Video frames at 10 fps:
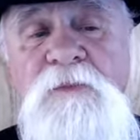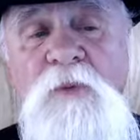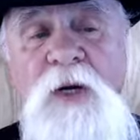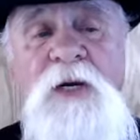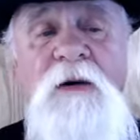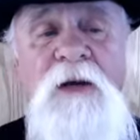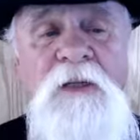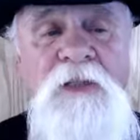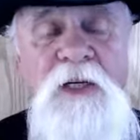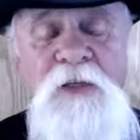right now I
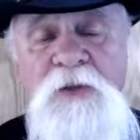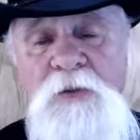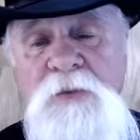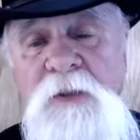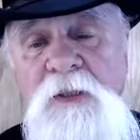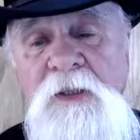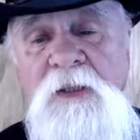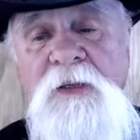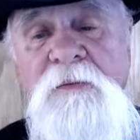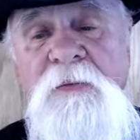can tell you
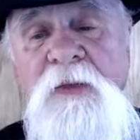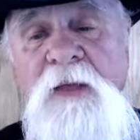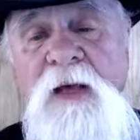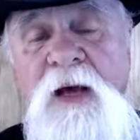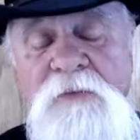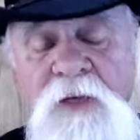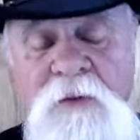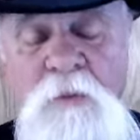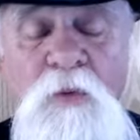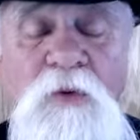I've
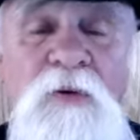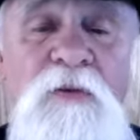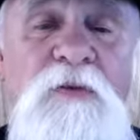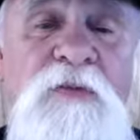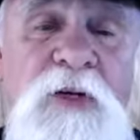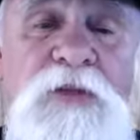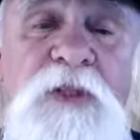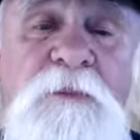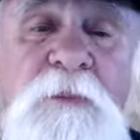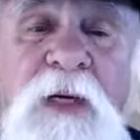gotten more
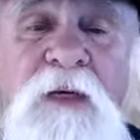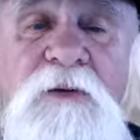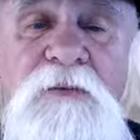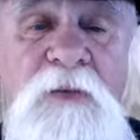friendship out of